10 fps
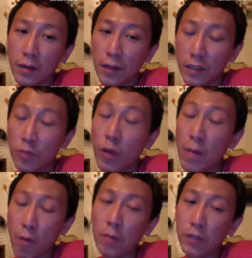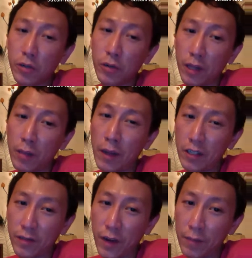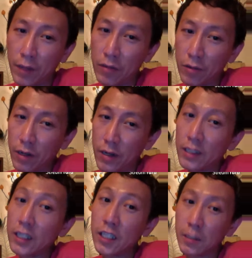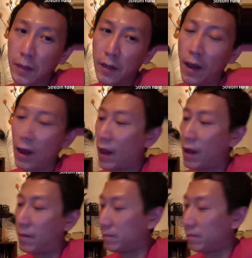It's way more mature than the Page of Cup that you anticipated I am.